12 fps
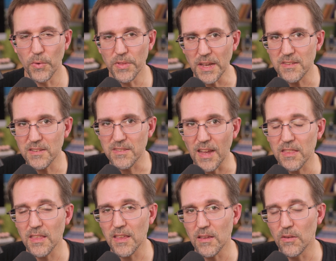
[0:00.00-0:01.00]
Well, that's
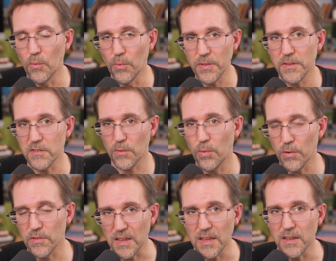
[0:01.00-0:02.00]
exactly what this
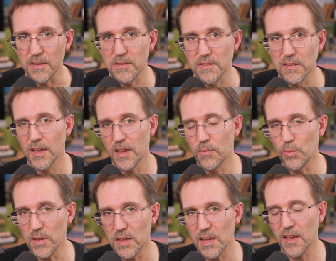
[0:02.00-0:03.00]
course is. And
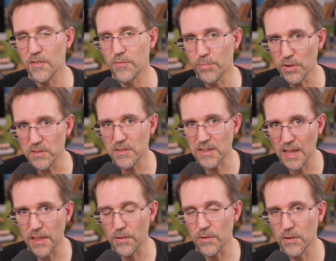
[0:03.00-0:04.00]
we have put
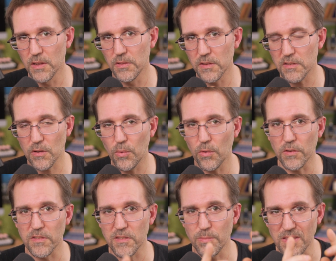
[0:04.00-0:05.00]
together this
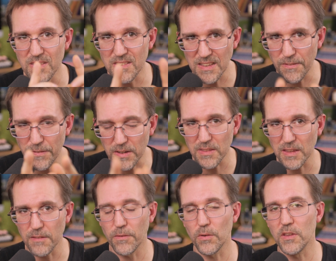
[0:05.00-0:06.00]
course specifically
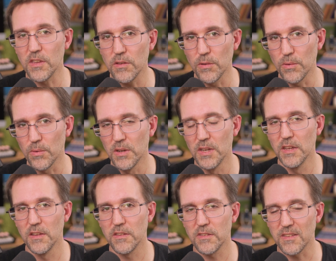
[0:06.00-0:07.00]
for you
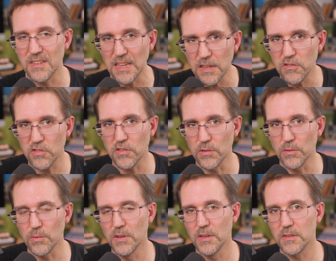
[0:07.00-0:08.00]
to teach
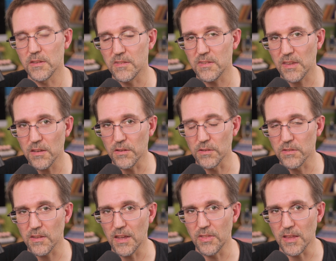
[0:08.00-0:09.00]
you the
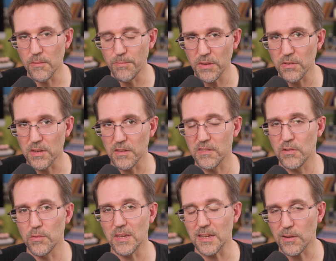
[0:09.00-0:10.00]
skills and the abilities
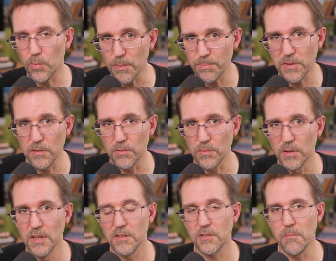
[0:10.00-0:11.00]
to equip you
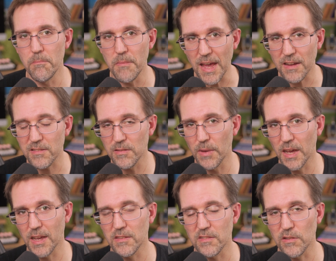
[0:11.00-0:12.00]
to
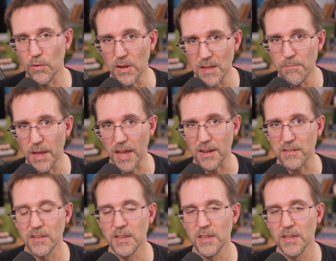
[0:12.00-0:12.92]
maximize your impact.